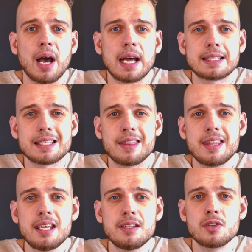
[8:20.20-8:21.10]
but
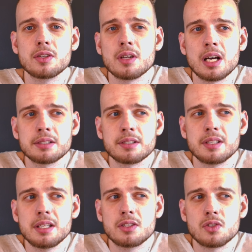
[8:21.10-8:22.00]
they do not
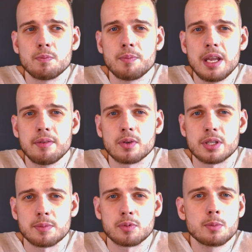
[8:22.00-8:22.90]
need to pay for
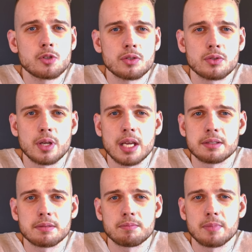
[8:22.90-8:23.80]
subscription to
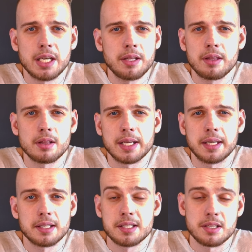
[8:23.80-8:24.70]
get anything like
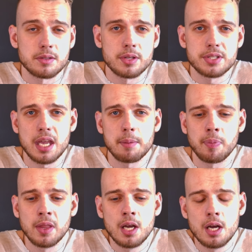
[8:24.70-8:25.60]
an access to this game.
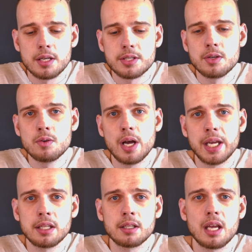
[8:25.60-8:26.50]
So
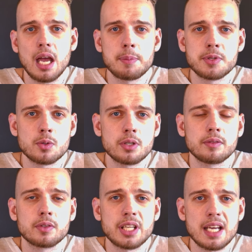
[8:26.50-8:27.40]
again, App Store
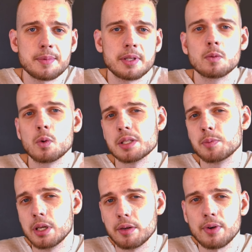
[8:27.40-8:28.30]
advertisement works
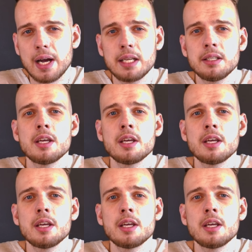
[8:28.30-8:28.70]
pretty fine.